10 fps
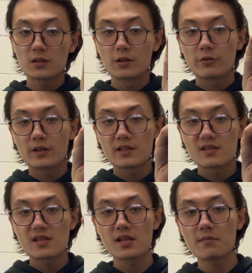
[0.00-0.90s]
You can
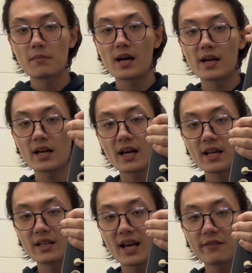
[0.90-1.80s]
see my
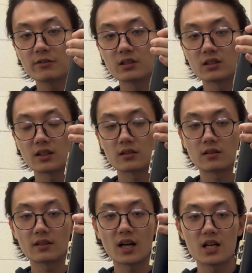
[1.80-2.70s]
hand haven't
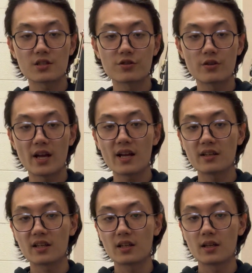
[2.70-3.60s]
touched
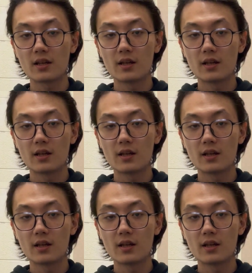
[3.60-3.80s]
any